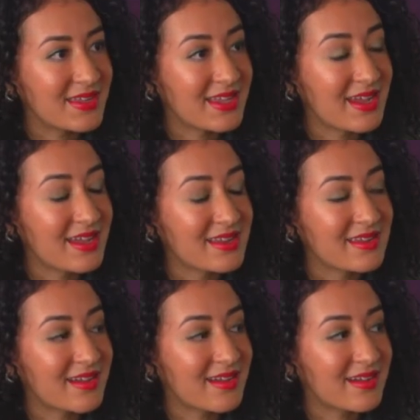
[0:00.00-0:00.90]
It had
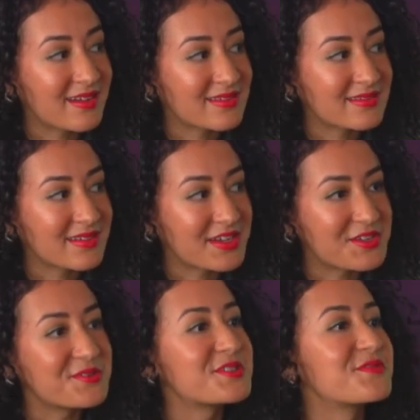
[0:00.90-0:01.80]
uh, a
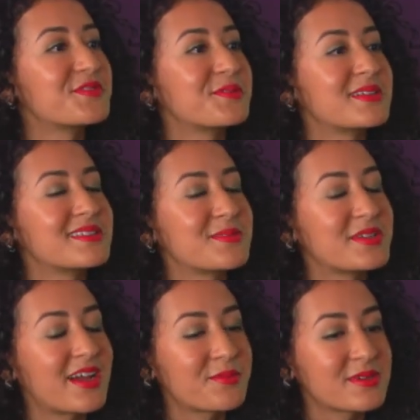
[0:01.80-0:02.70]
huge influence. I
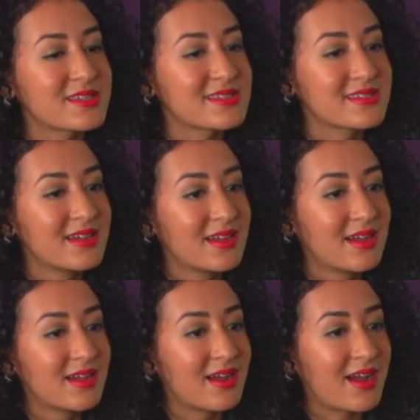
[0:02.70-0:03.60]
mean, I was.
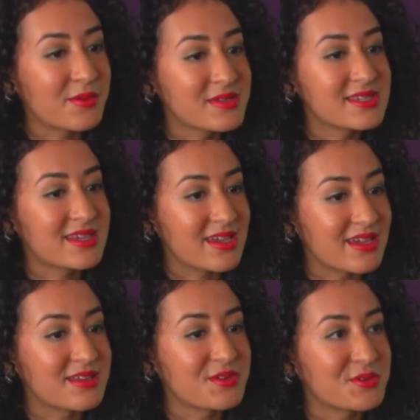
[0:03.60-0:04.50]
I was the
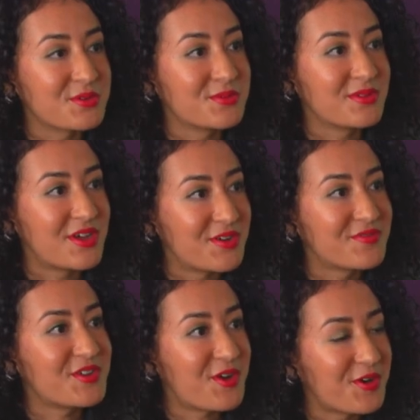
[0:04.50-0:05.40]
kid who
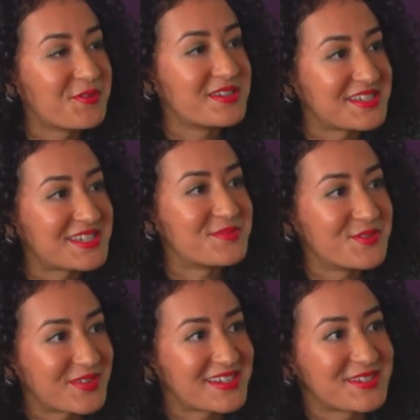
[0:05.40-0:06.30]
loved all the Disney
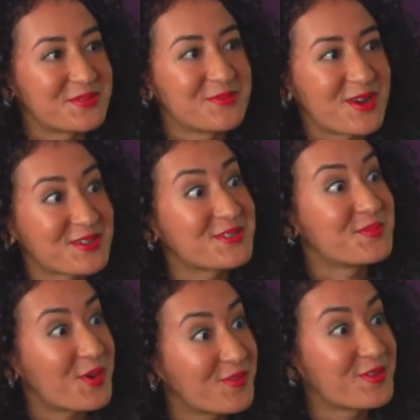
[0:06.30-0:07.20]
movies, who would watch
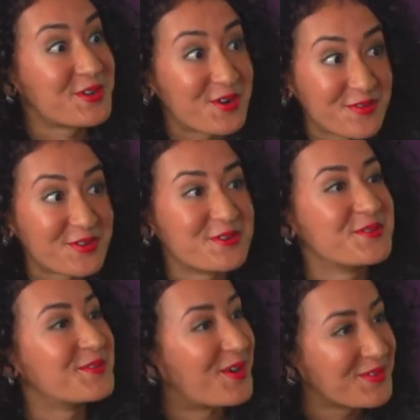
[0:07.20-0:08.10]
them over and over, who
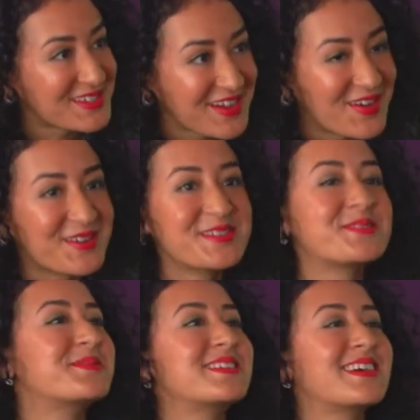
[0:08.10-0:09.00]
knew all the songs,
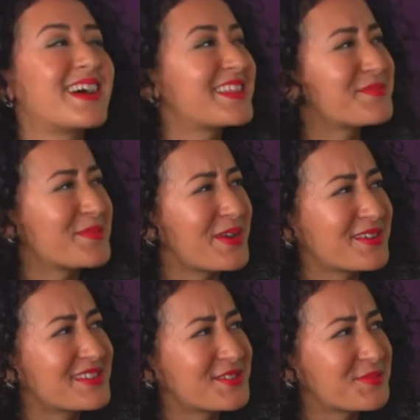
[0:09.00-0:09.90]
who would. I think my
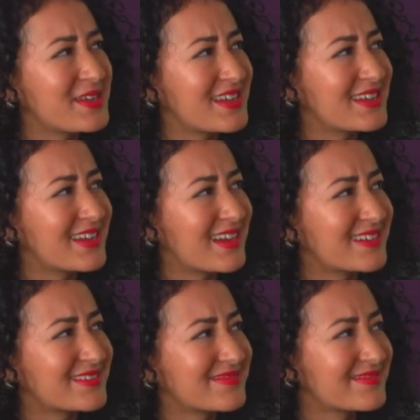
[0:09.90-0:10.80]
parents took me
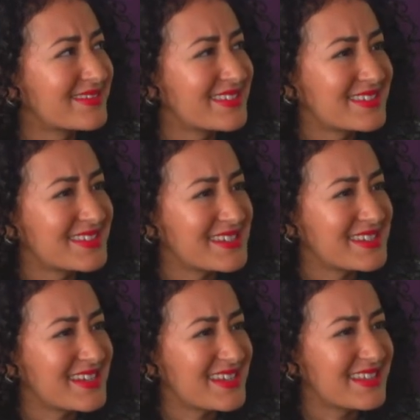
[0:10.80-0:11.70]
uh, to
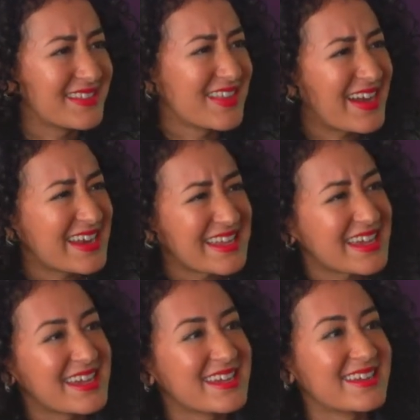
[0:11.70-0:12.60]
see The Lion
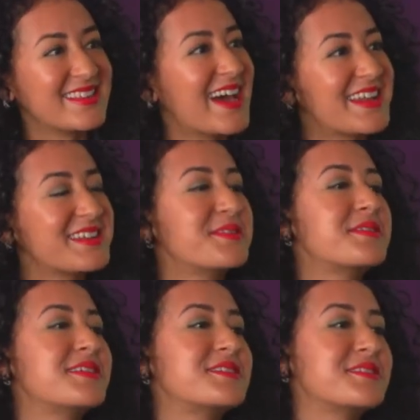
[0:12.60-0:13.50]
King and Aladdin in
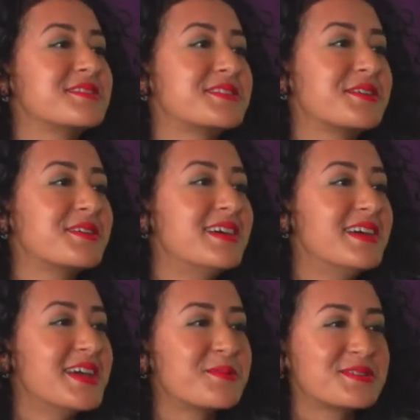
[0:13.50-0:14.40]
theaters. So
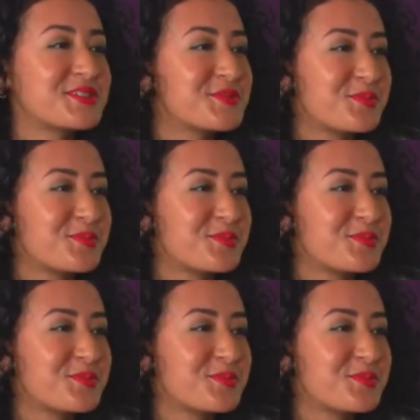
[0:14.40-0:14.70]
it was such a